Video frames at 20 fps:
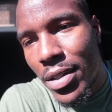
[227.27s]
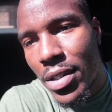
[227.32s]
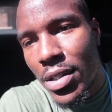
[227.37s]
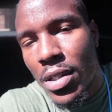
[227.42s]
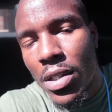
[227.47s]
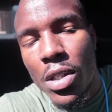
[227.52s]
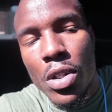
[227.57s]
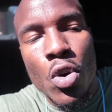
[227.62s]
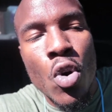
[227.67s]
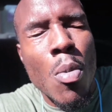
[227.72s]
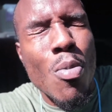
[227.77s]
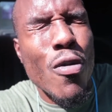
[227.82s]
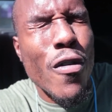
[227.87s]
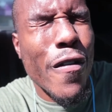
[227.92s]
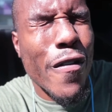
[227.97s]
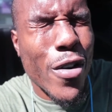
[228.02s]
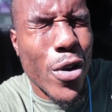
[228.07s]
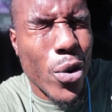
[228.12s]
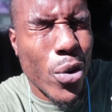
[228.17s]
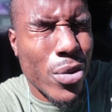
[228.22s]
This is a normal
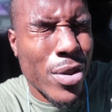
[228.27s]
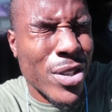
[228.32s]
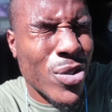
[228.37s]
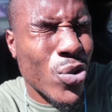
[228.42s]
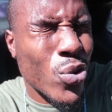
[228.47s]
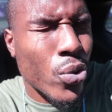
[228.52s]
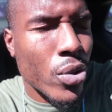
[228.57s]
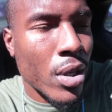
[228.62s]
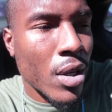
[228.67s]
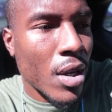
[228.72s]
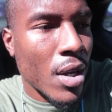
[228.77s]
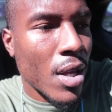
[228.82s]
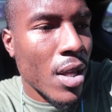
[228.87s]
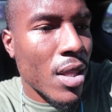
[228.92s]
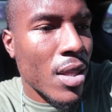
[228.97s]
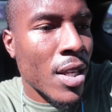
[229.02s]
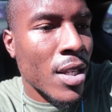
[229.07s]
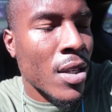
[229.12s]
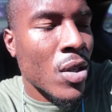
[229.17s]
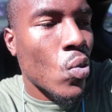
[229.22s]
field, and this is
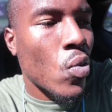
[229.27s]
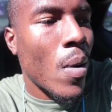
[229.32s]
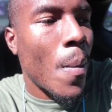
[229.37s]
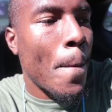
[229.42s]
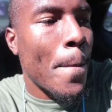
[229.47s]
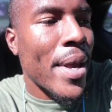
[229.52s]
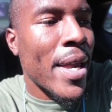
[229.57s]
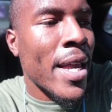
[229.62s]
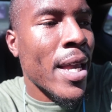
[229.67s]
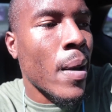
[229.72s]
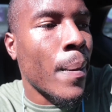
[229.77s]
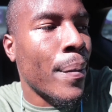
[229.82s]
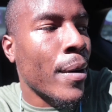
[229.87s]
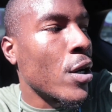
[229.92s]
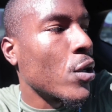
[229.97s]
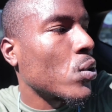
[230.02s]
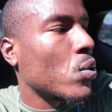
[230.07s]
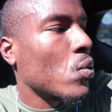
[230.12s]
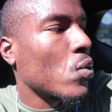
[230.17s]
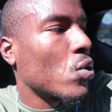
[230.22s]
this is what being a
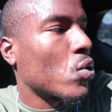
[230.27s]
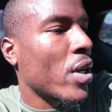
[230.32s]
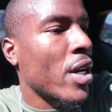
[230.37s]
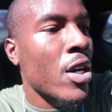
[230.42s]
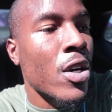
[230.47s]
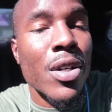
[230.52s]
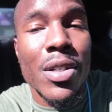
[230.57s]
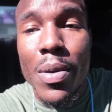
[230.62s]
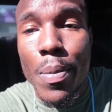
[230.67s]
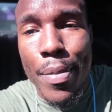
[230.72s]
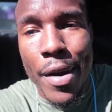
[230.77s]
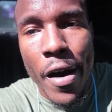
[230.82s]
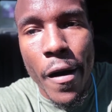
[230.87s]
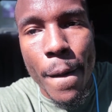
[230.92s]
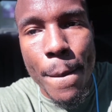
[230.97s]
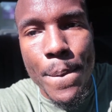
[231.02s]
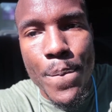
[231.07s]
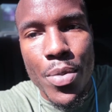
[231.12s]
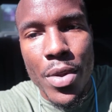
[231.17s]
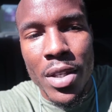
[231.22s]
personal trainer is
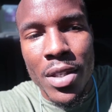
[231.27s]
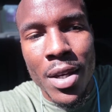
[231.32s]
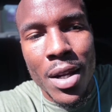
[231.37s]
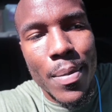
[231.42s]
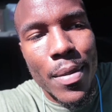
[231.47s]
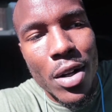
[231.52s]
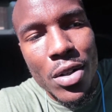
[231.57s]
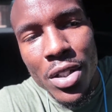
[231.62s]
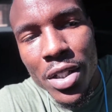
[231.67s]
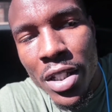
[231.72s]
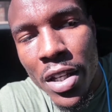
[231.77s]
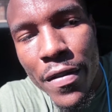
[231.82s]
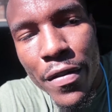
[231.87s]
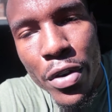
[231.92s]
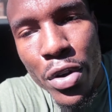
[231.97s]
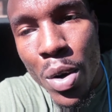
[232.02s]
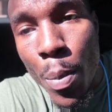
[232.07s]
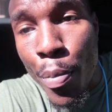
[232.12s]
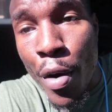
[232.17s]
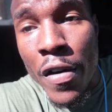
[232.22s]
about. It's not about just giving
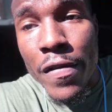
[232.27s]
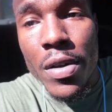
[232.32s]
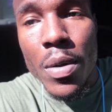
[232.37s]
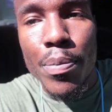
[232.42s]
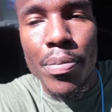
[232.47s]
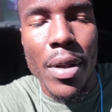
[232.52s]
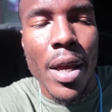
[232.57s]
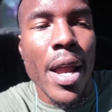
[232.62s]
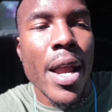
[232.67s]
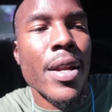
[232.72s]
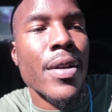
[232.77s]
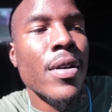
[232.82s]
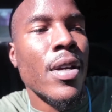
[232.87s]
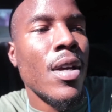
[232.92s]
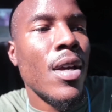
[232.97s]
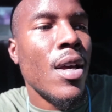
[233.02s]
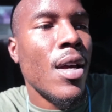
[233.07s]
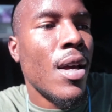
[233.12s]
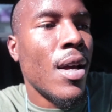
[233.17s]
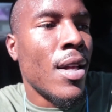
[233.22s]
you the perfect plan
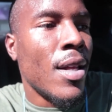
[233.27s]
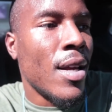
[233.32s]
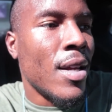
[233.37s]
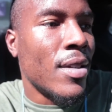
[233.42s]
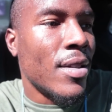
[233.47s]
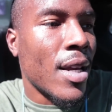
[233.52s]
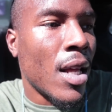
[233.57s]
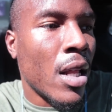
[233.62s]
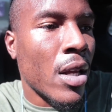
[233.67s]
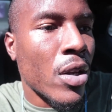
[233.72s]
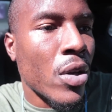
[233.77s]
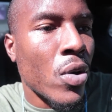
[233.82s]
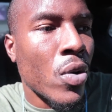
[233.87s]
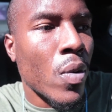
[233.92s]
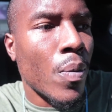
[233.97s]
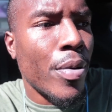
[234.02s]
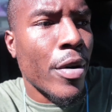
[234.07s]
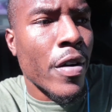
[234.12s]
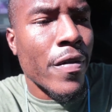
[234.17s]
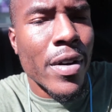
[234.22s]
and, and telling you
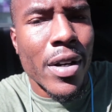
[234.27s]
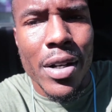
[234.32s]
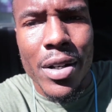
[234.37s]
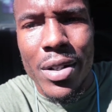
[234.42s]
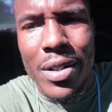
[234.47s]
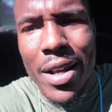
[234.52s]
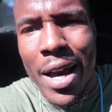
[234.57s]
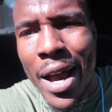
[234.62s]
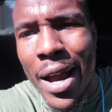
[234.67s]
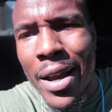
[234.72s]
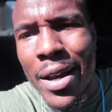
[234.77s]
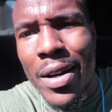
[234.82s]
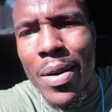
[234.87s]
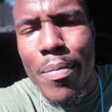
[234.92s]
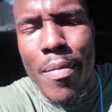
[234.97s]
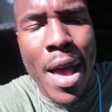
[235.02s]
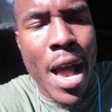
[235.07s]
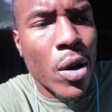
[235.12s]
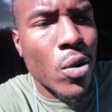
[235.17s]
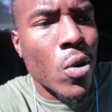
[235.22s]
the perfect diet,
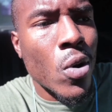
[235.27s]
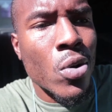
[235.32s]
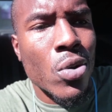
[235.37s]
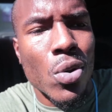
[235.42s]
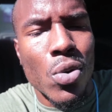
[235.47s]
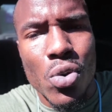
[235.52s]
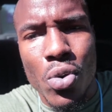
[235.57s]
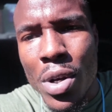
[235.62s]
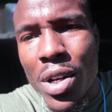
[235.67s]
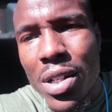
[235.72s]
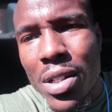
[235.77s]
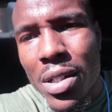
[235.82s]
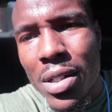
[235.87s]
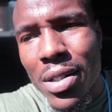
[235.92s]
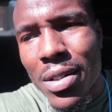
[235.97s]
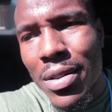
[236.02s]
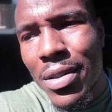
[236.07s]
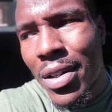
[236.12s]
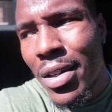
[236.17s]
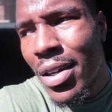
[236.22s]
macros,
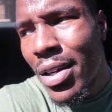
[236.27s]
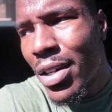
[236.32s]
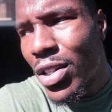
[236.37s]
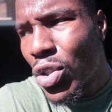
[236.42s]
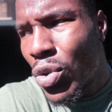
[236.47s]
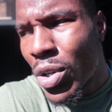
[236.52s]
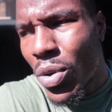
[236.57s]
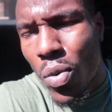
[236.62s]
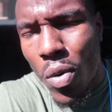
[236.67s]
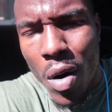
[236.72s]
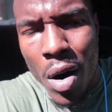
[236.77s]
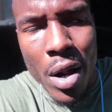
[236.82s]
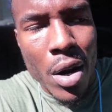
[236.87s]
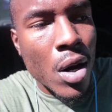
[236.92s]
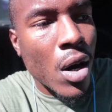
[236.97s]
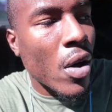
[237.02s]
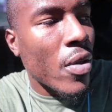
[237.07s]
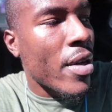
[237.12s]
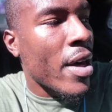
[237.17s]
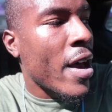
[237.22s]
nutrition, drink water,
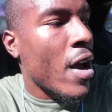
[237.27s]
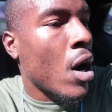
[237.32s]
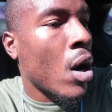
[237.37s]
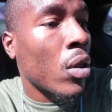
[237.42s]
all that.